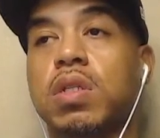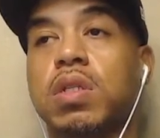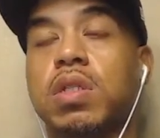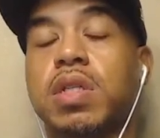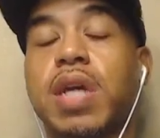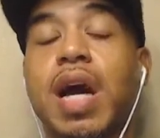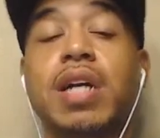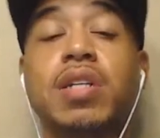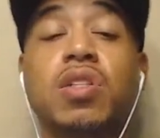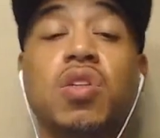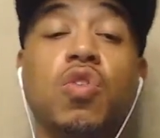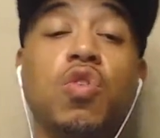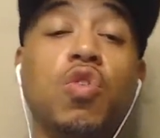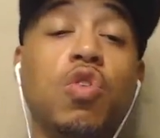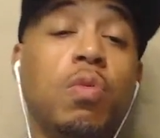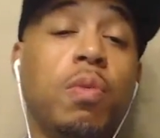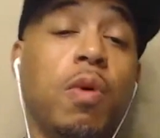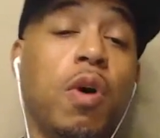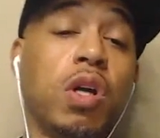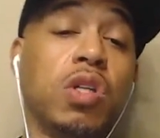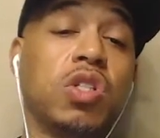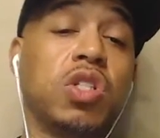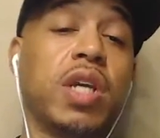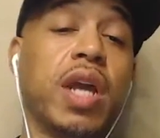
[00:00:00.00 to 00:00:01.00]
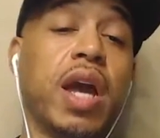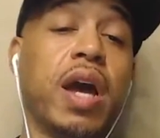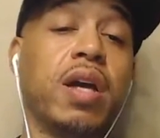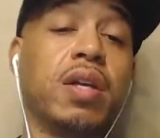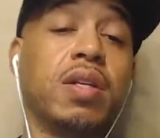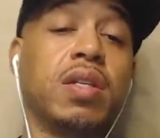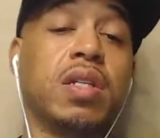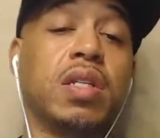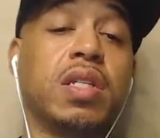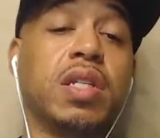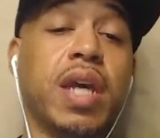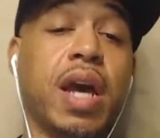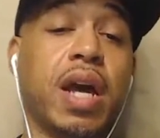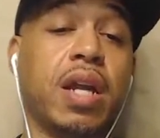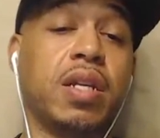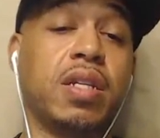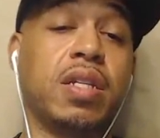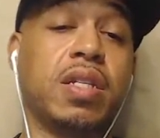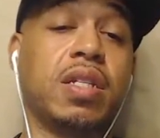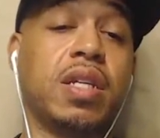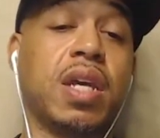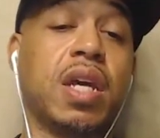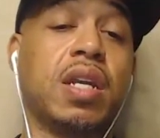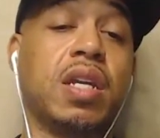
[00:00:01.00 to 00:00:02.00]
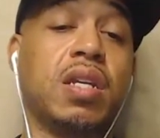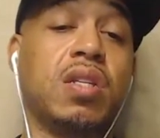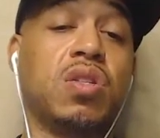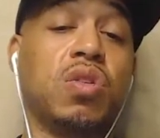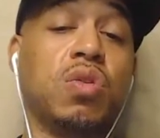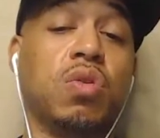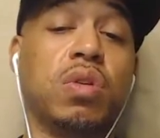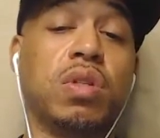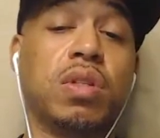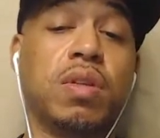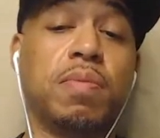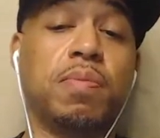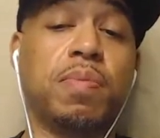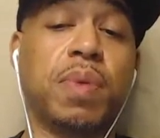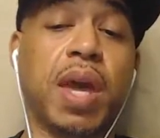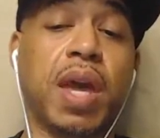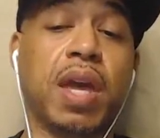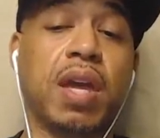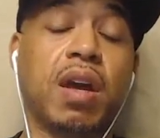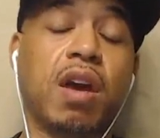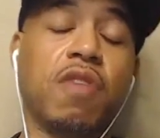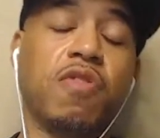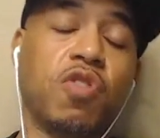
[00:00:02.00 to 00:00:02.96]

Dr. Umar challenged Seti to a debate.